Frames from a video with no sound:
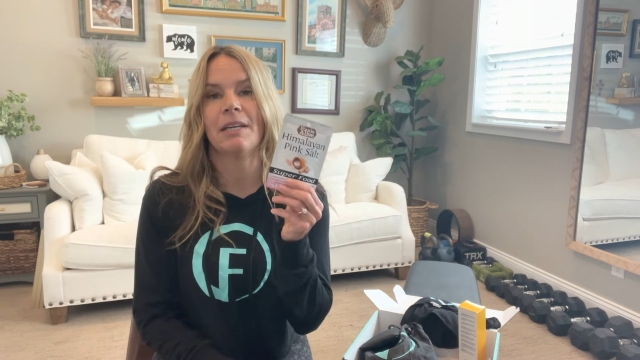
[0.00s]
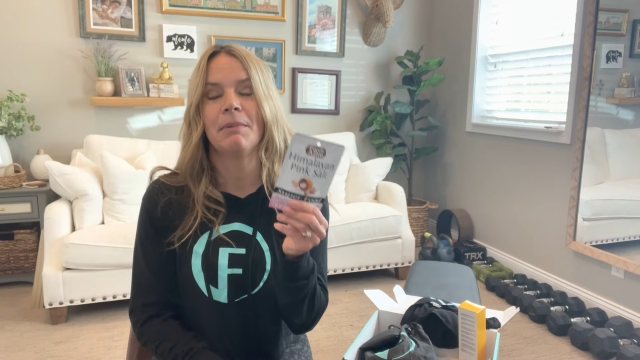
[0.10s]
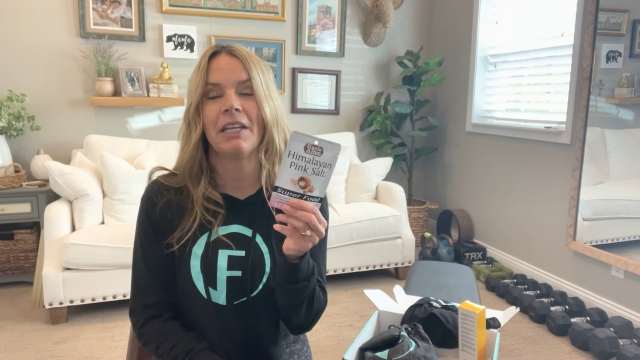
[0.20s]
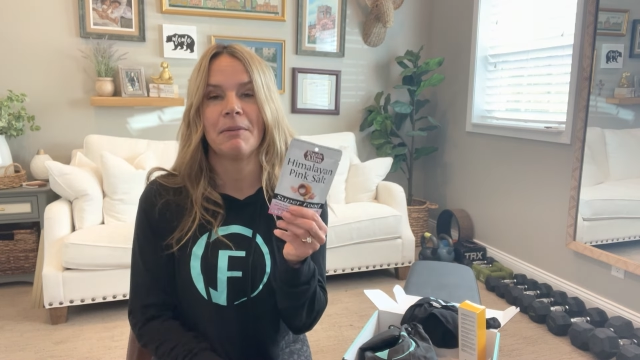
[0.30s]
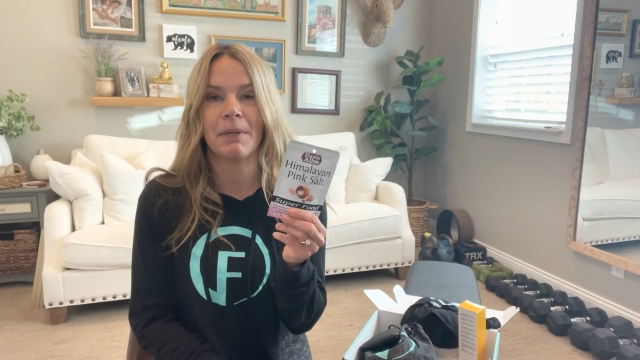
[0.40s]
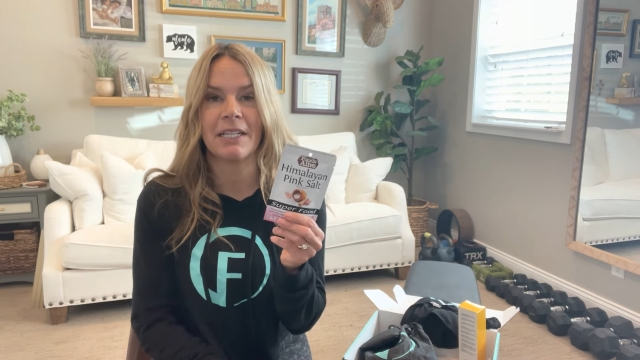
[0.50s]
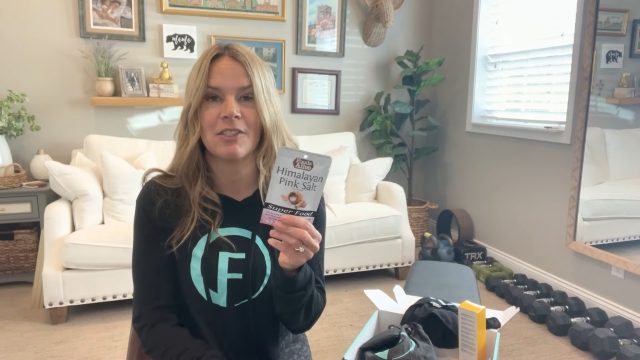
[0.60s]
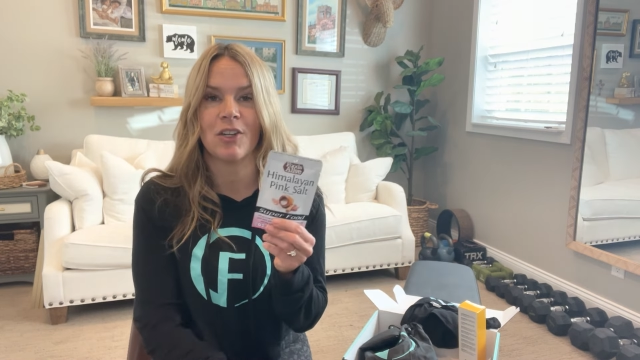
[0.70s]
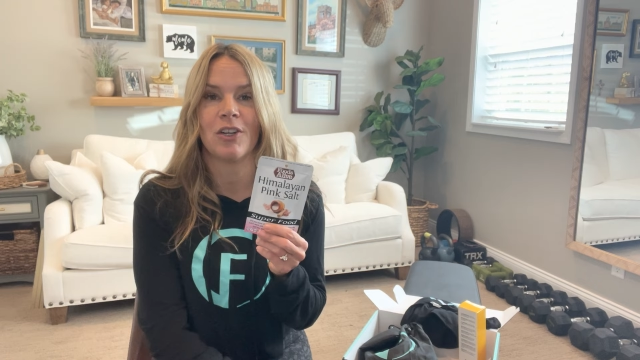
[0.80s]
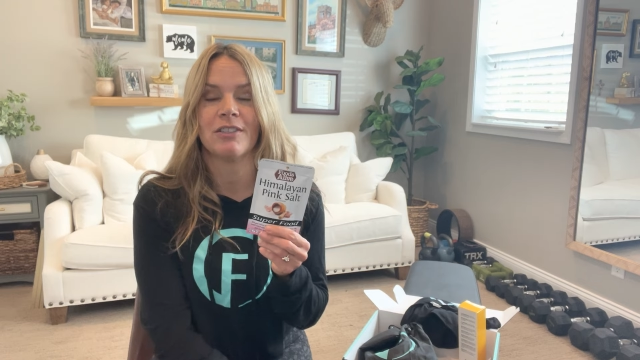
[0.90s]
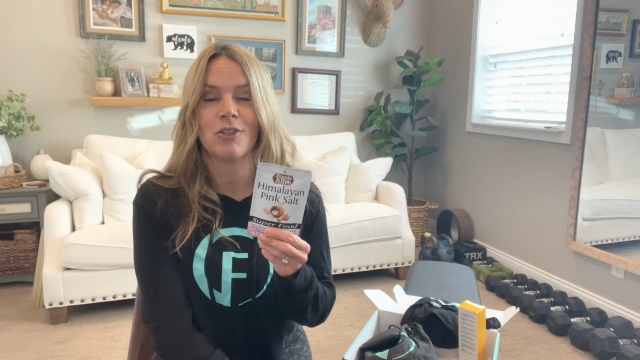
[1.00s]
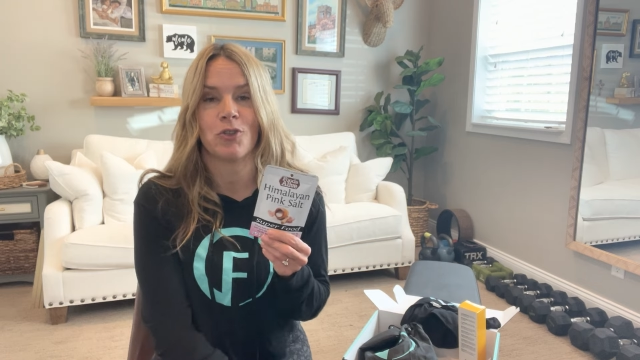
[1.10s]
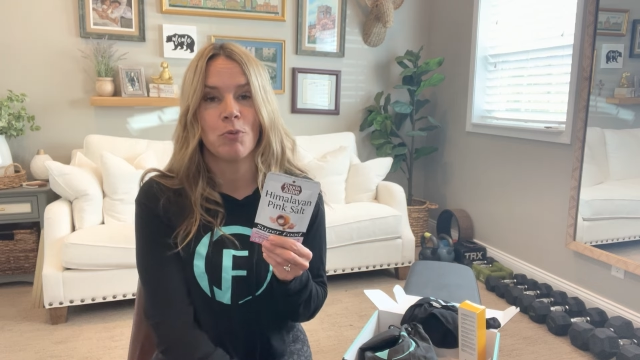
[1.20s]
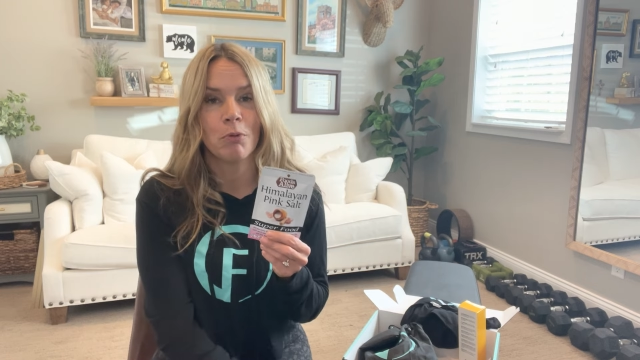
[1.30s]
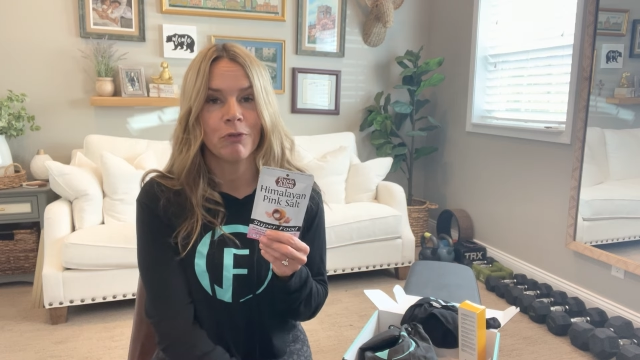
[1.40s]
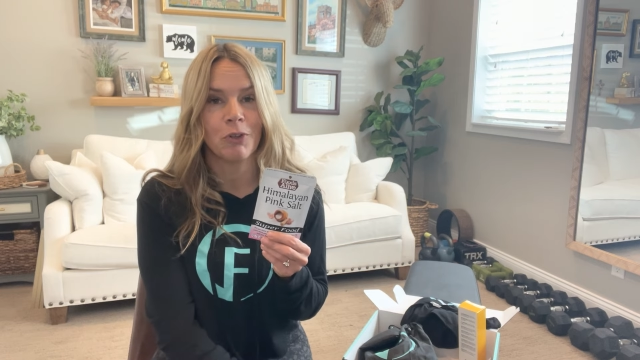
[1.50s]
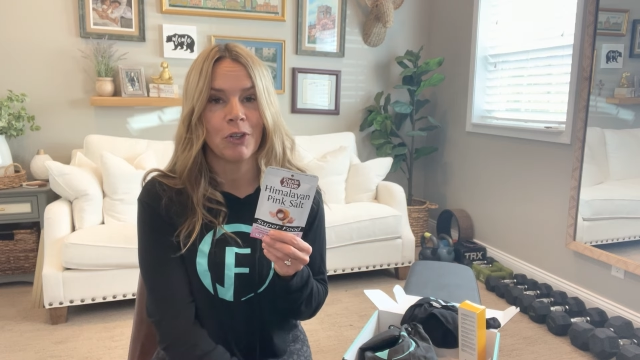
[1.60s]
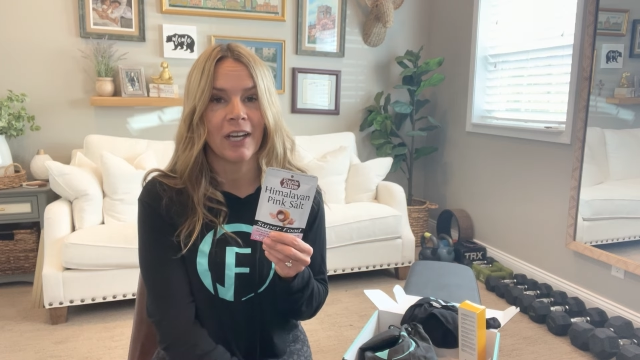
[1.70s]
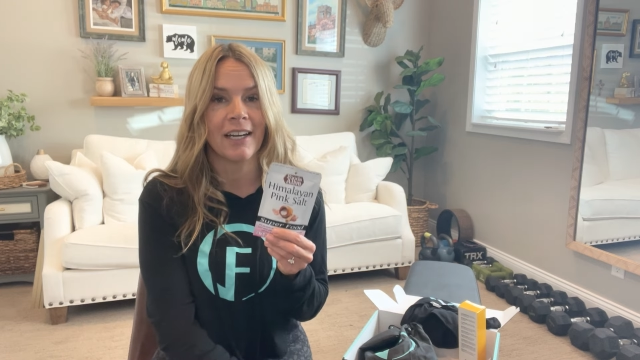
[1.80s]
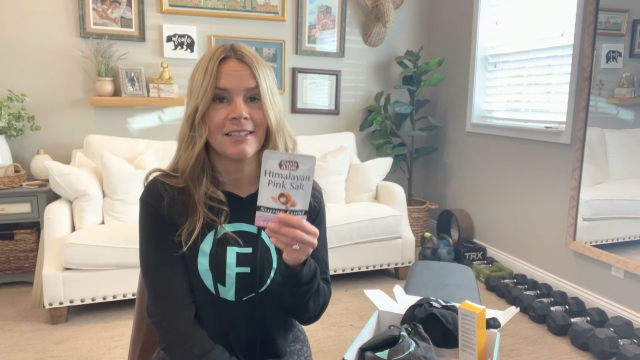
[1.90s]
Himalayan pink salt's a superfood,
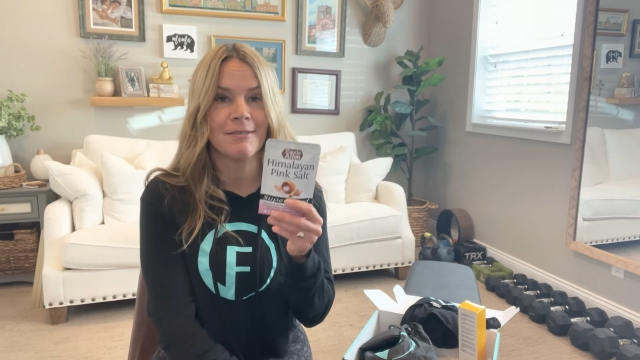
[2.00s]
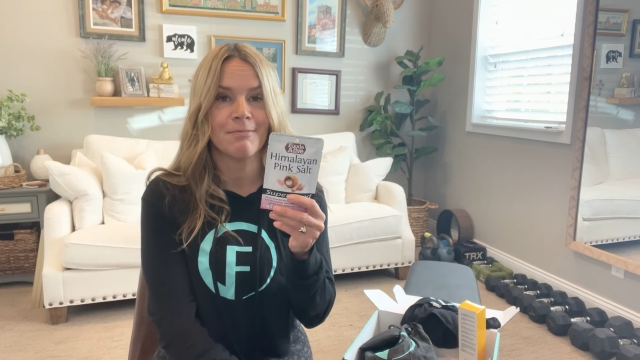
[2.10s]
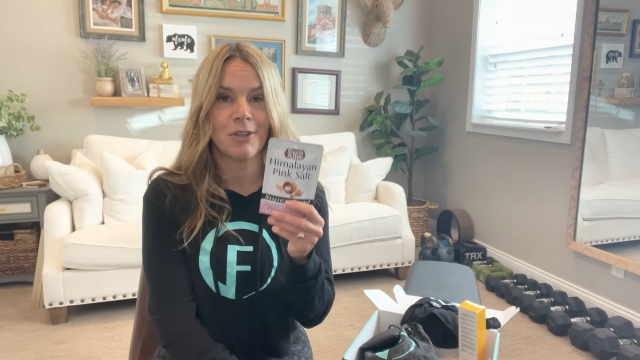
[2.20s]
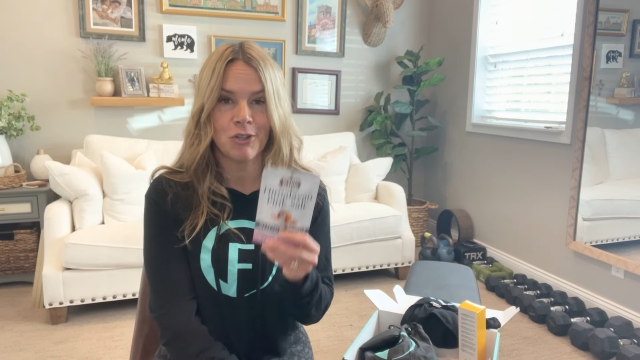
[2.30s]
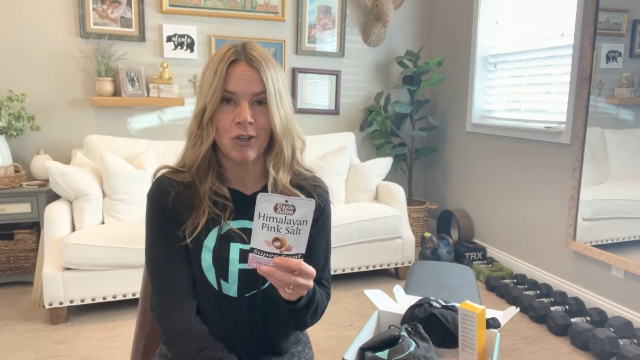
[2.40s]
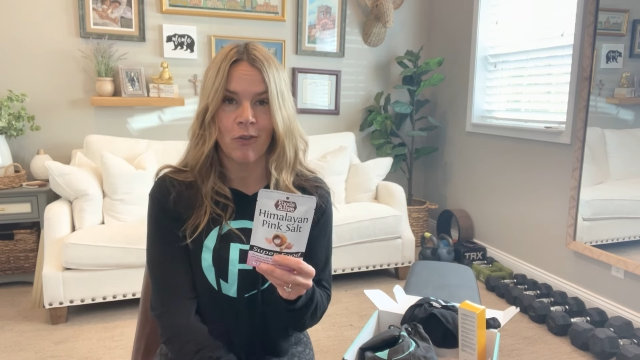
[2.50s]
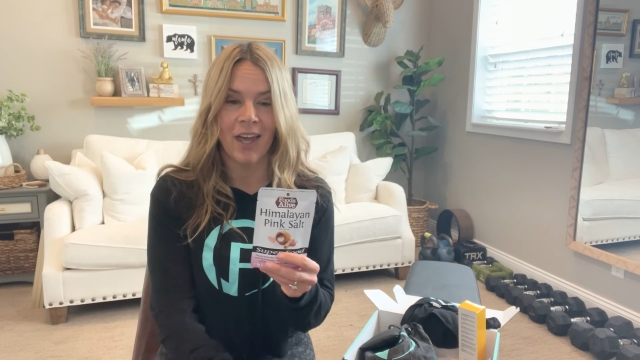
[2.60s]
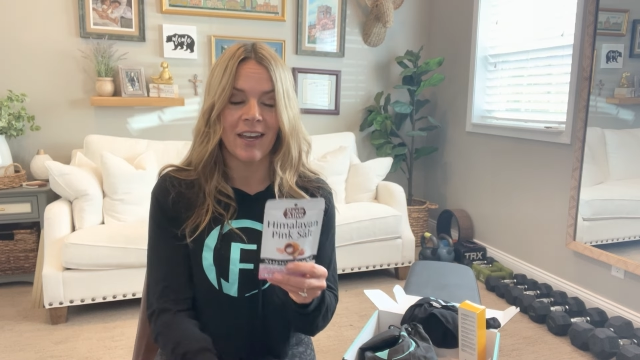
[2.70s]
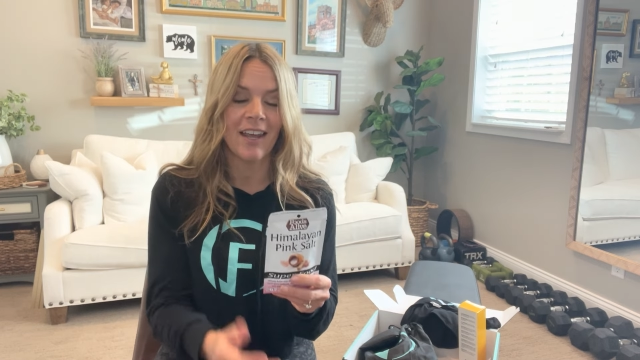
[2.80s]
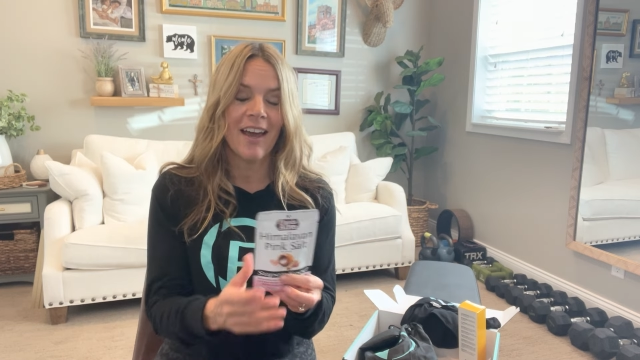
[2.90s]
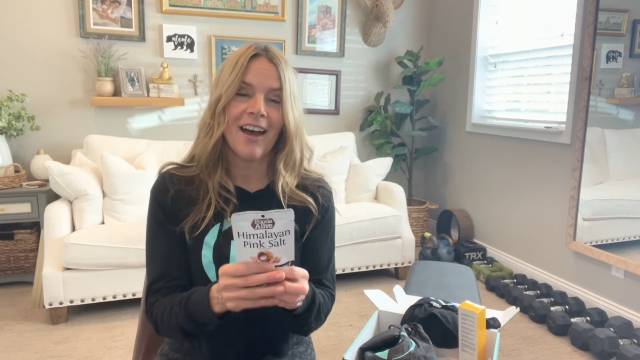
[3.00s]
you guys. Did you know that?